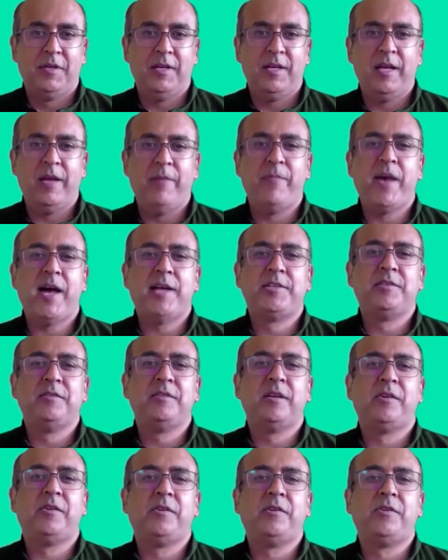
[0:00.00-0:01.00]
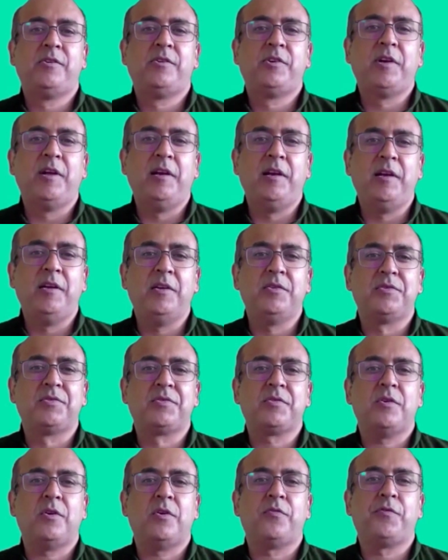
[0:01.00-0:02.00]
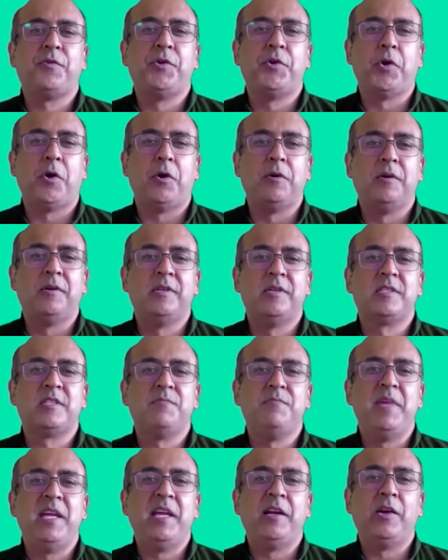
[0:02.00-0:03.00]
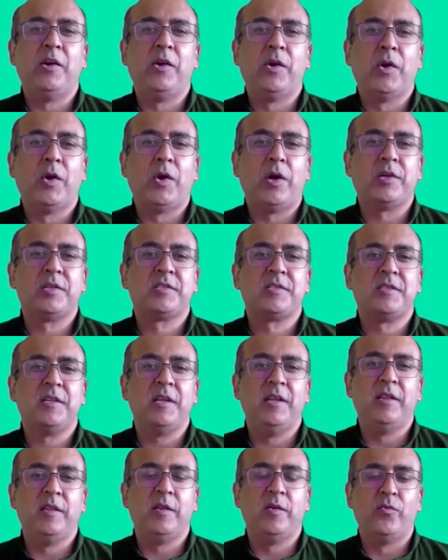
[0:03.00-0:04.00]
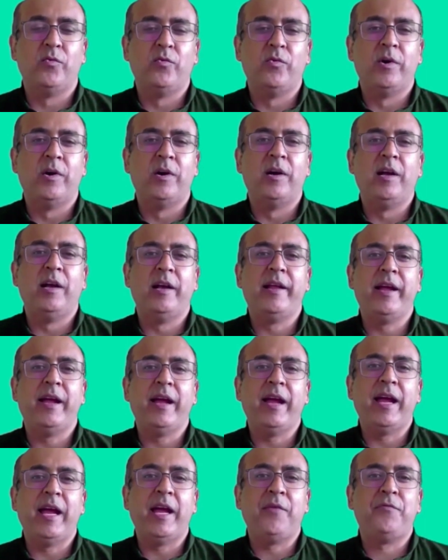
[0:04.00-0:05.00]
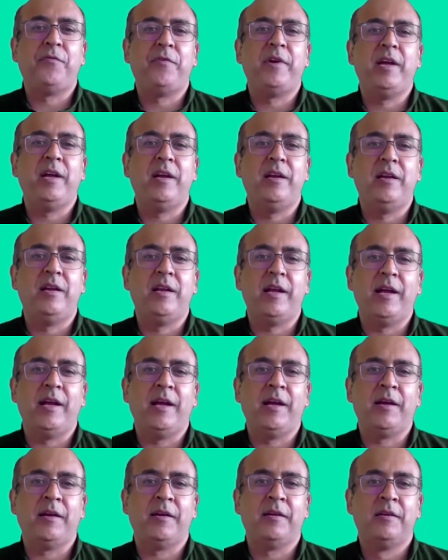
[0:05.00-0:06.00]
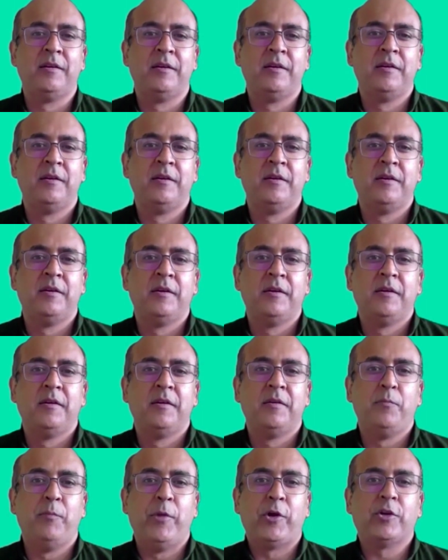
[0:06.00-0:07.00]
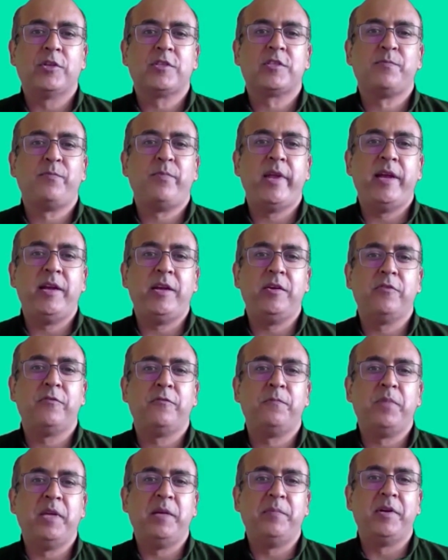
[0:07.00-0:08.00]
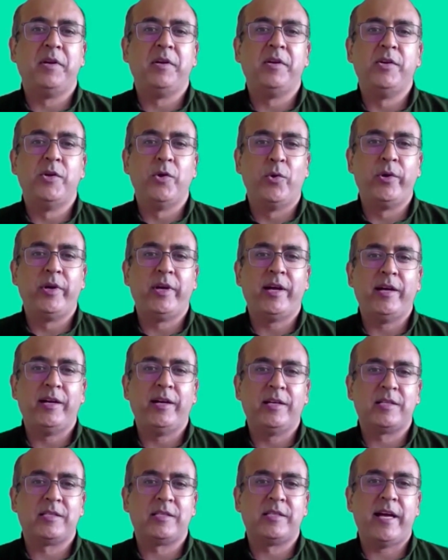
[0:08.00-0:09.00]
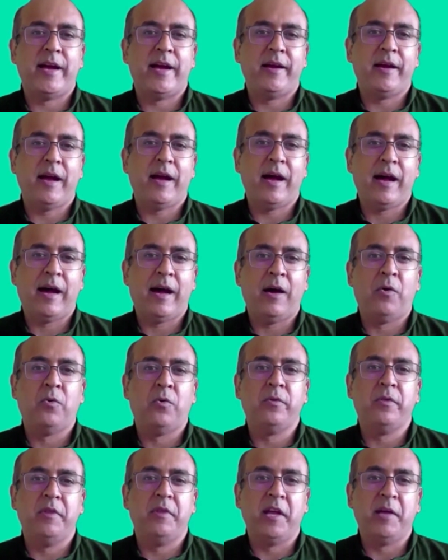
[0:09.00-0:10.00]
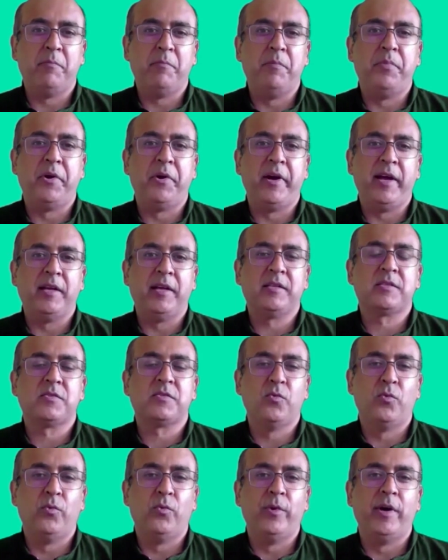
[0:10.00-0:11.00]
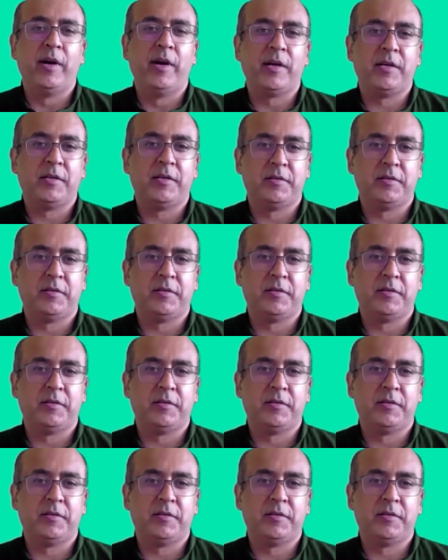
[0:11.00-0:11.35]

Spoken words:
Imagine the trillions of dollars being lost in the world every day because plenty of people don't understand how their brains work.